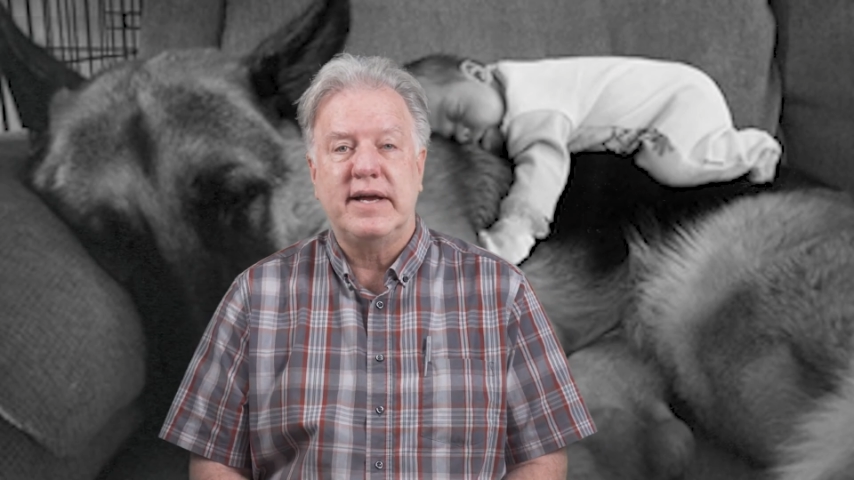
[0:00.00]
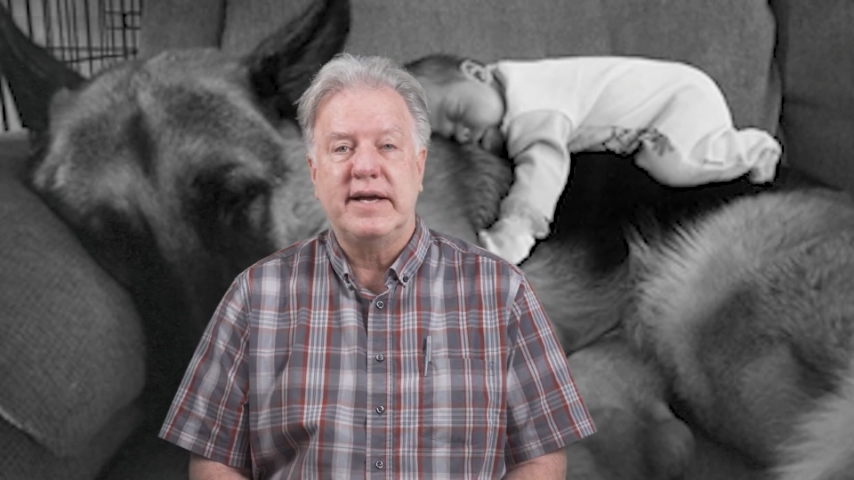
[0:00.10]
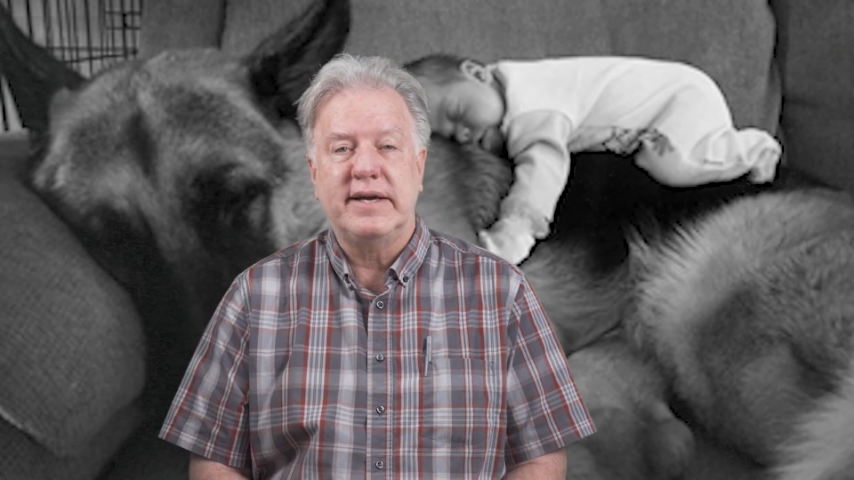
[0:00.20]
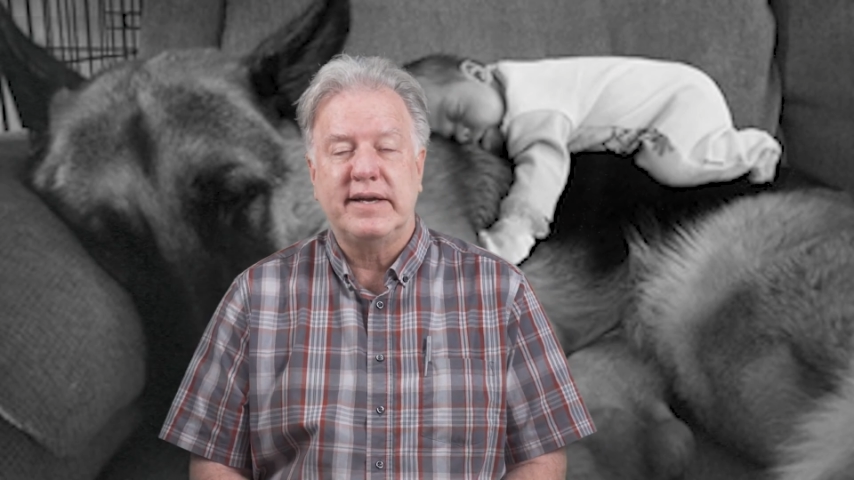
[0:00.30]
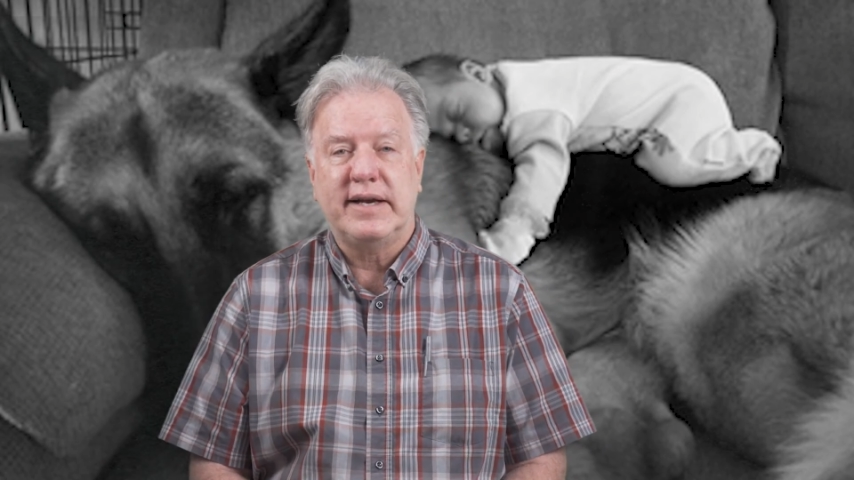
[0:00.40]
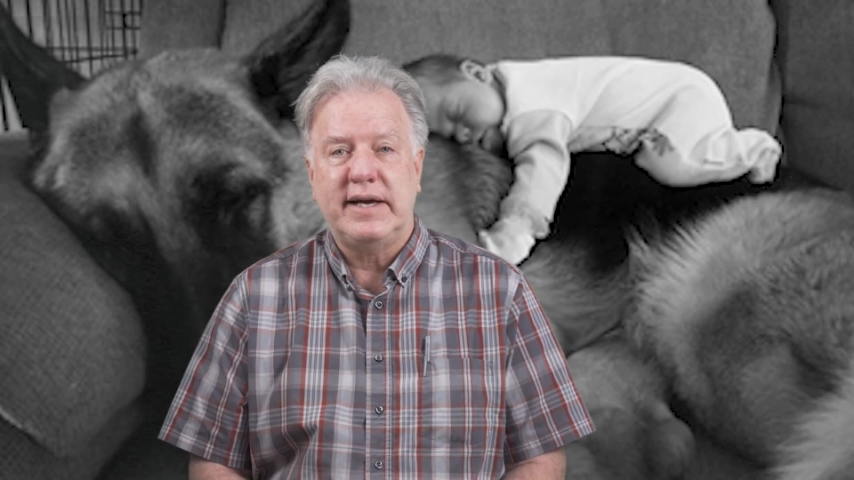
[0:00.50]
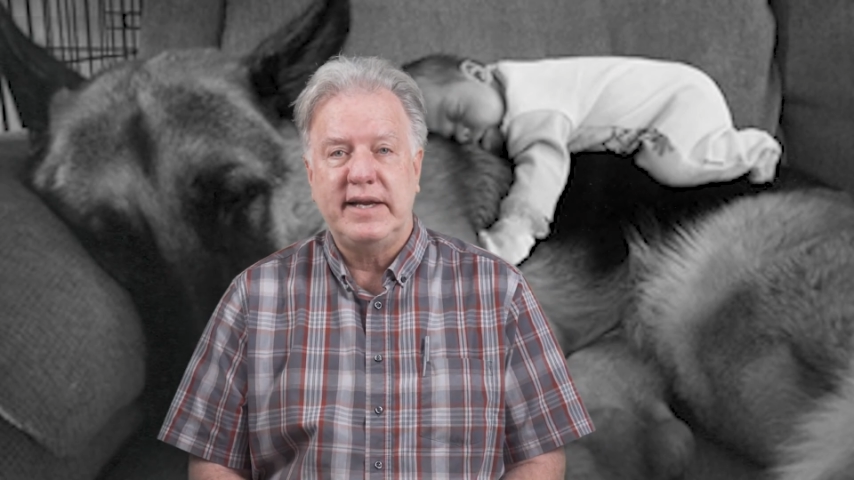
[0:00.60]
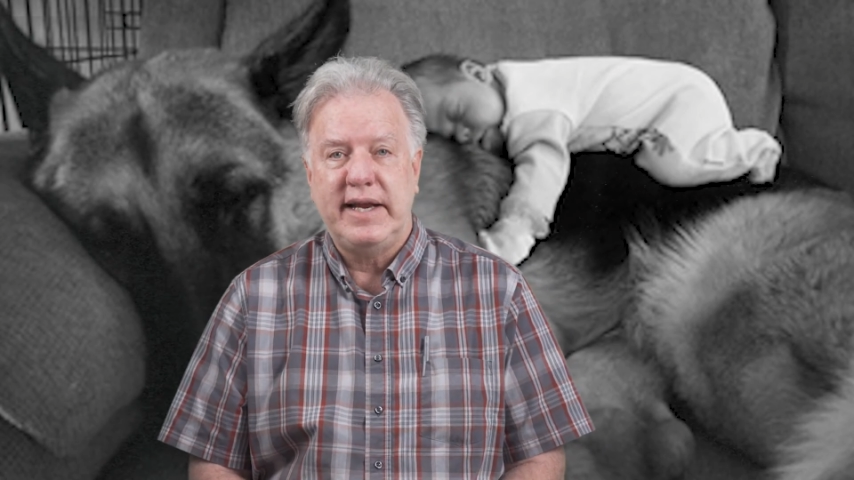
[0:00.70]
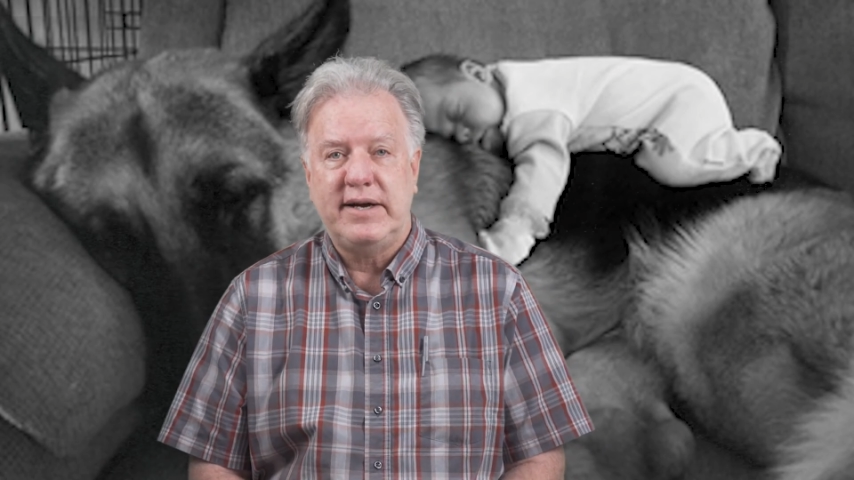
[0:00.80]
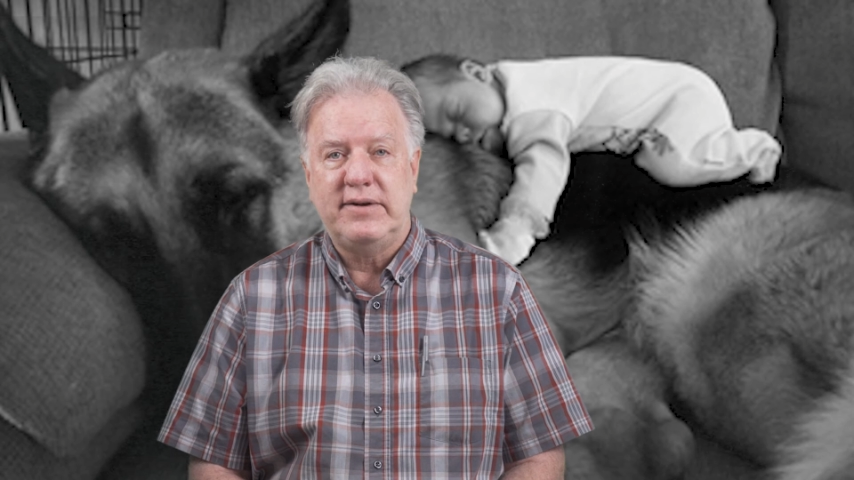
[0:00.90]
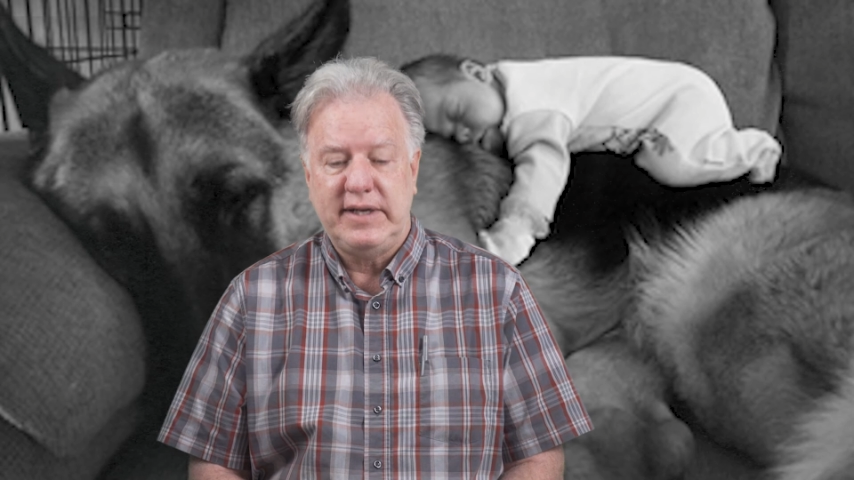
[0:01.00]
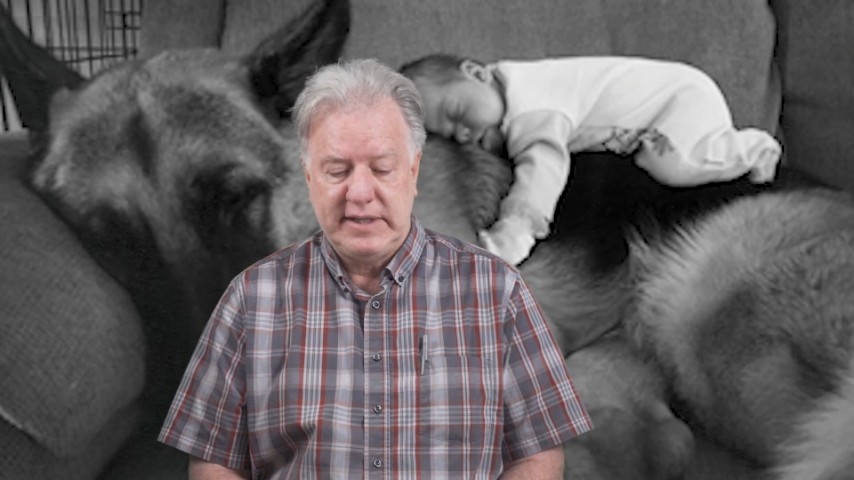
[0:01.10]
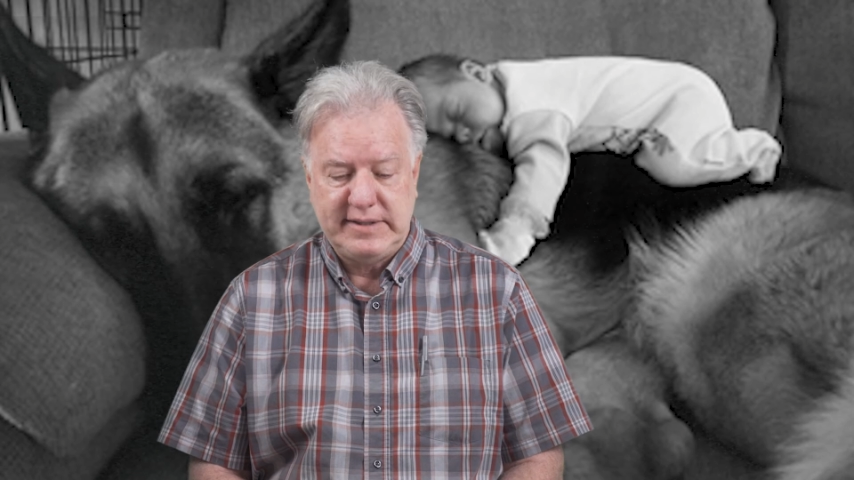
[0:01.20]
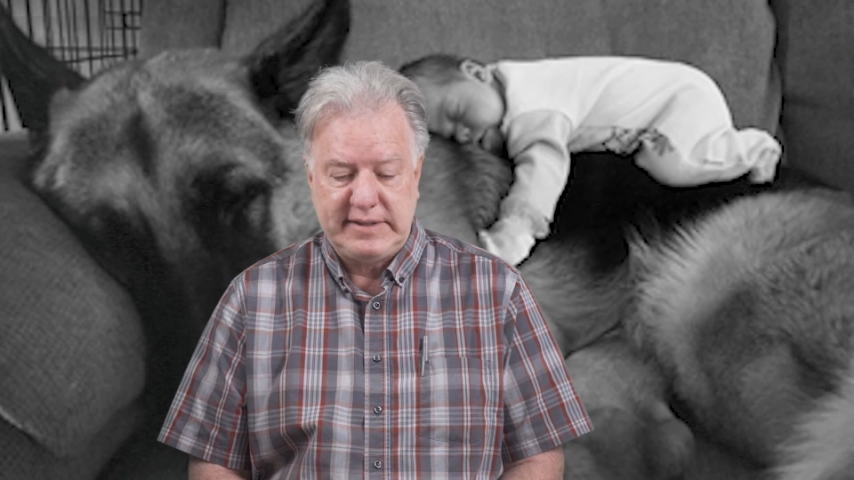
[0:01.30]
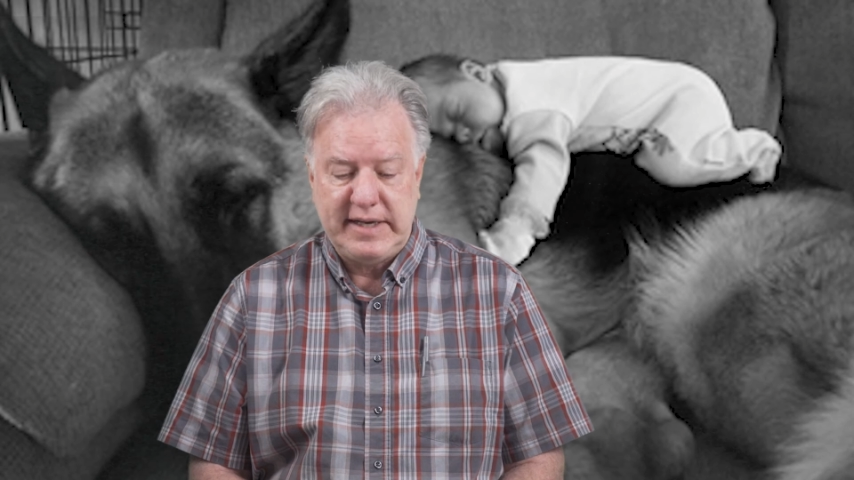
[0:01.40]
I can lie down
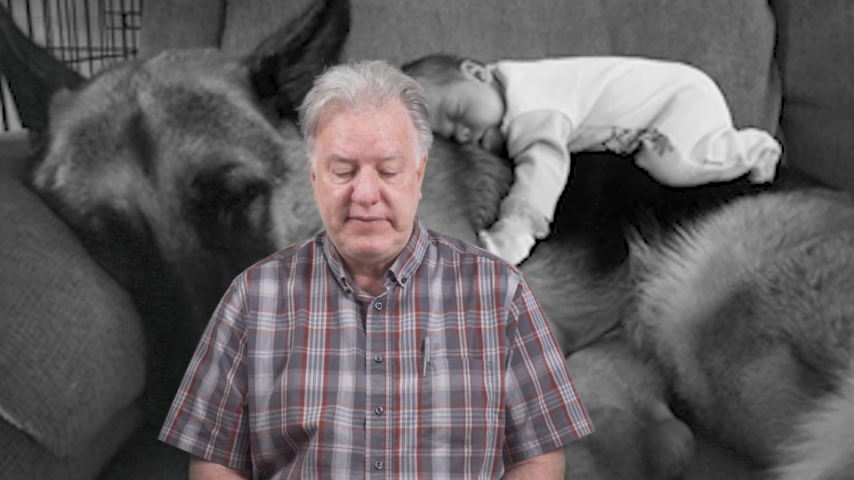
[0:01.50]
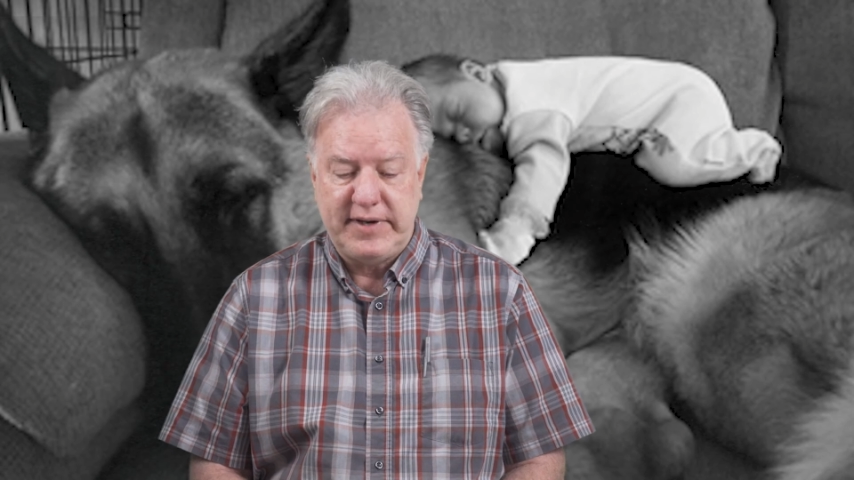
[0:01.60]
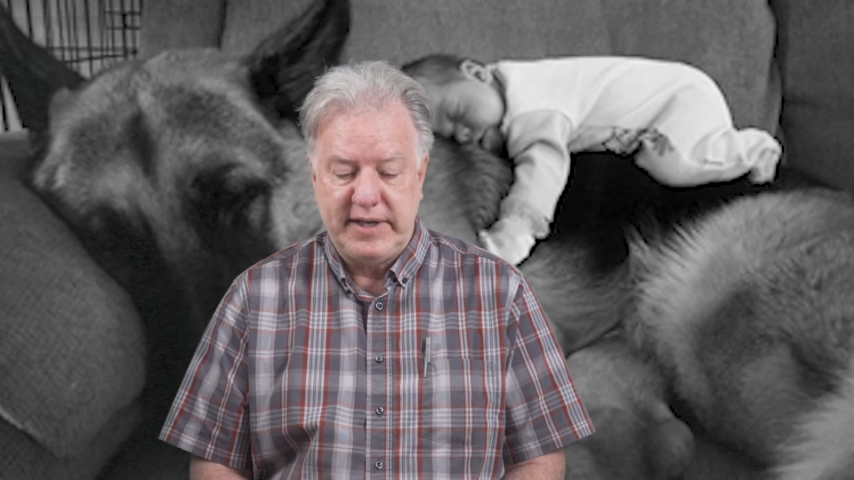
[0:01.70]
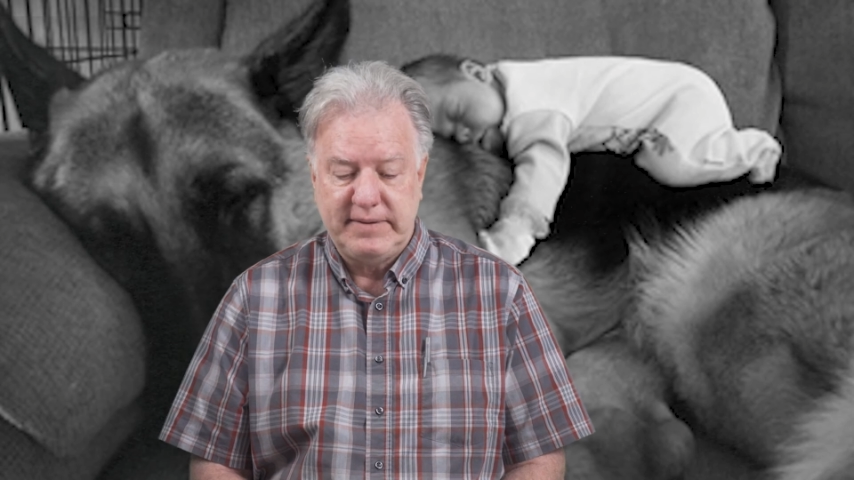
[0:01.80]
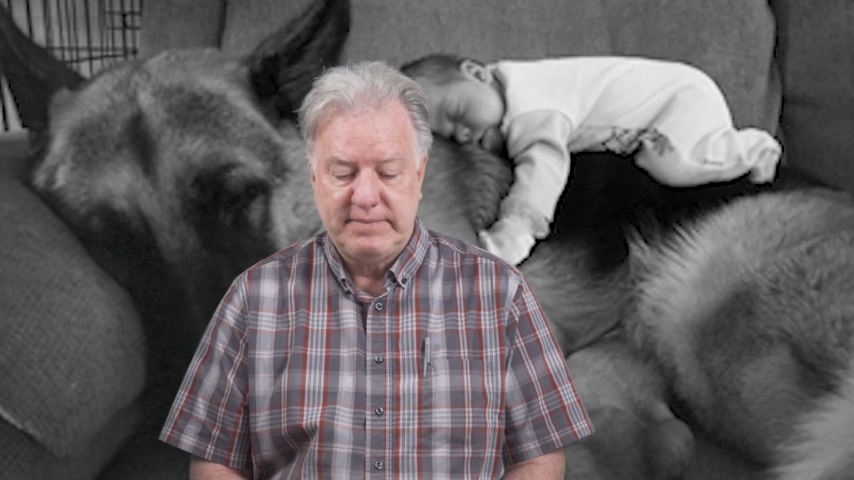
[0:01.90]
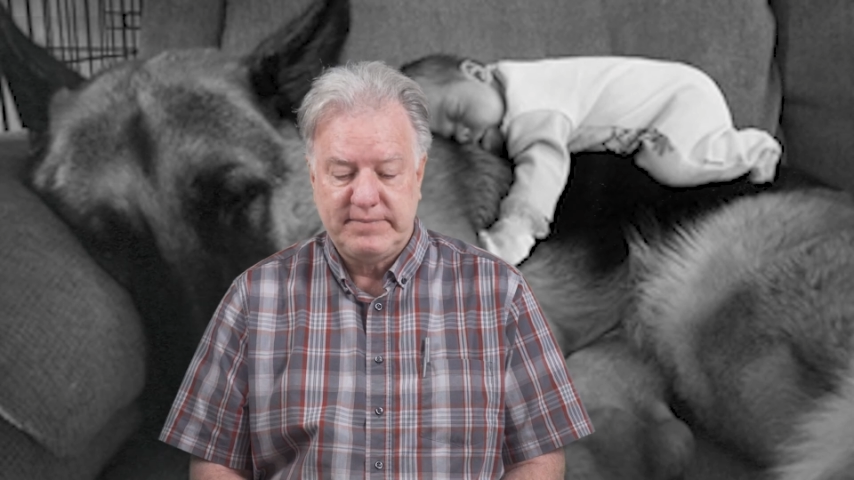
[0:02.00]
in safety.